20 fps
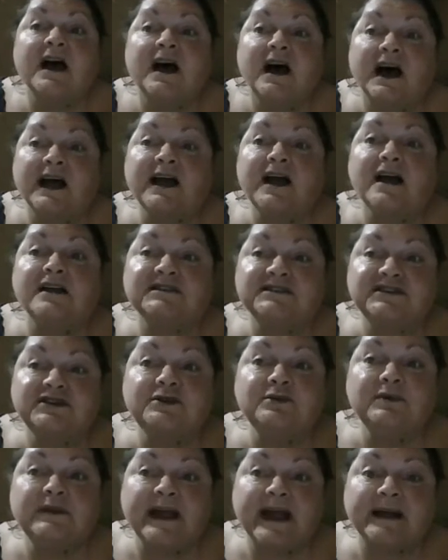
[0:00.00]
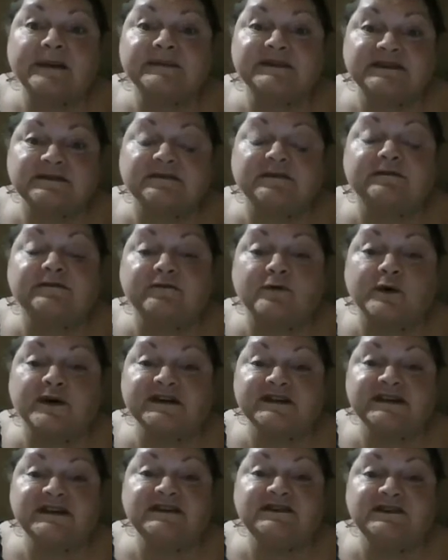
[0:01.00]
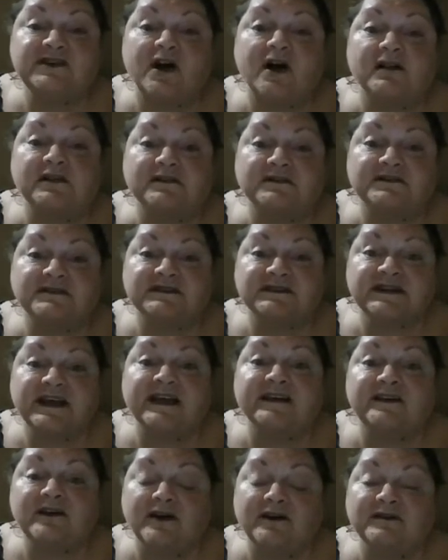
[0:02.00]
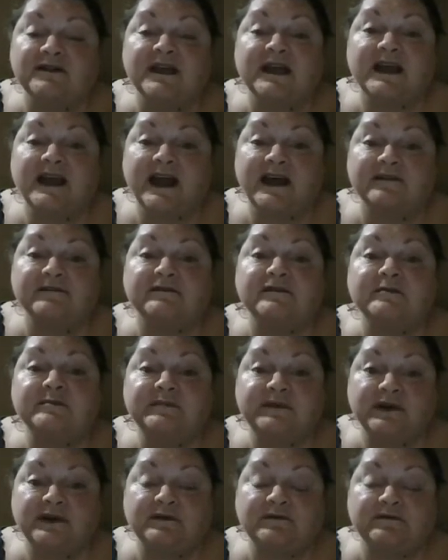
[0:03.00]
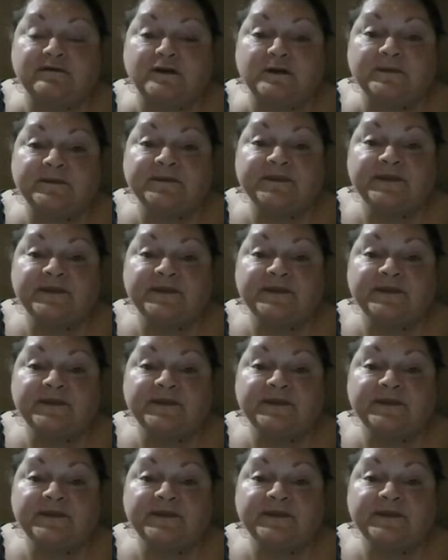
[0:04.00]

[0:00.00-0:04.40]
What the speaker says: I got 2 lamps for $14, and are they ever beautiful?